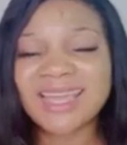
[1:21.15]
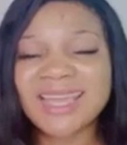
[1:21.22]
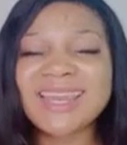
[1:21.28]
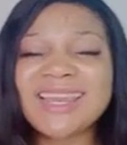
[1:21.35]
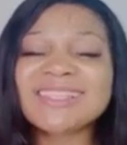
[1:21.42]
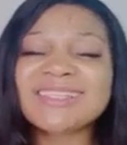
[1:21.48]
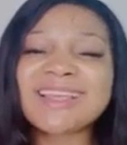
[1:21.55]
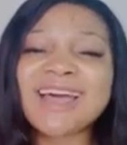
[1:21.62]

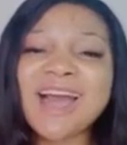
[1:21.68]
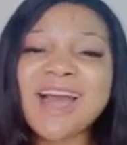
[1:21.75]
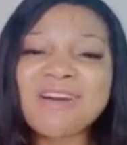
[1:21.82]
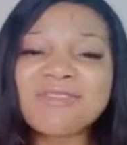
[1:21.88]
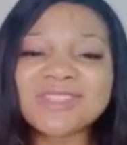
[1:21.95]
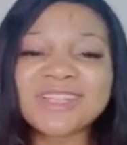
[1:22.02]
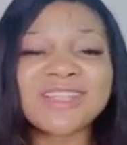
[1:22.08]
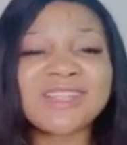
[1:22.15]
It is
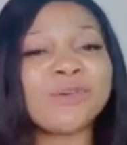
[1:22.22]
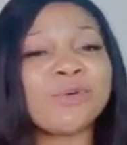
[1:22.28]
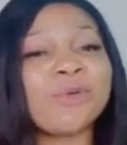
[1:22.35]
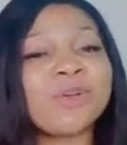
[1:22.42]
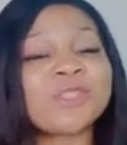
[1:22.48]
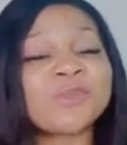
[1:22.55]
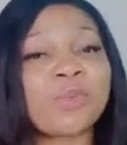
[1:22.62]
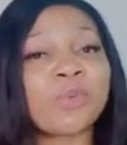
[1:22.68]
after that the
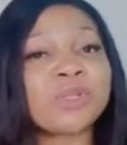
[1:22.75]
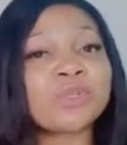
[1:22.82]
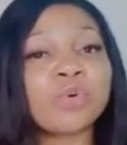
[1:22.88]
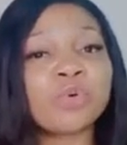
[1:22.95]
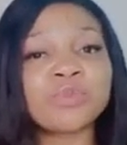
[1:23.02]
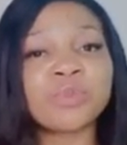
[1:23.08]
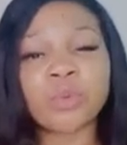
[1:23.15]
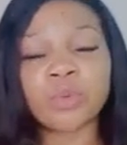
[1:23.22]
Holy Spirit
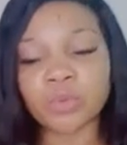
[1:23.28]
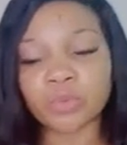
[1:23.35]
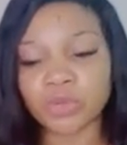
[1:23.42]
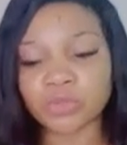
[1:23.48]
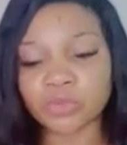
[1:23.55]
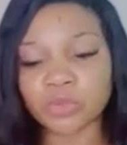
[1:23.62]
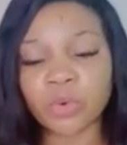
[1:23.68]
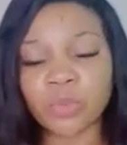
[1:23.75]
told me what
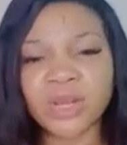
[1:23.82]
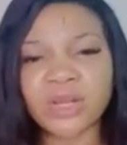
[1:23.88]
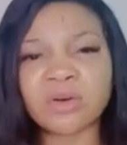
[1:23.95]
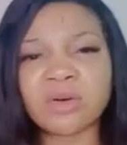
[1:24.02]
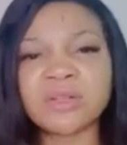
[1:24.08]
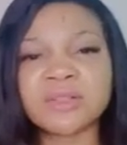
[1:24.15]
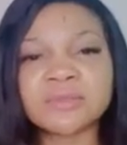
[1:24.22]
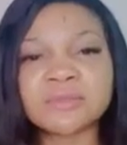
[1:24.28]
was going
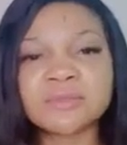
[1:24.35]
on.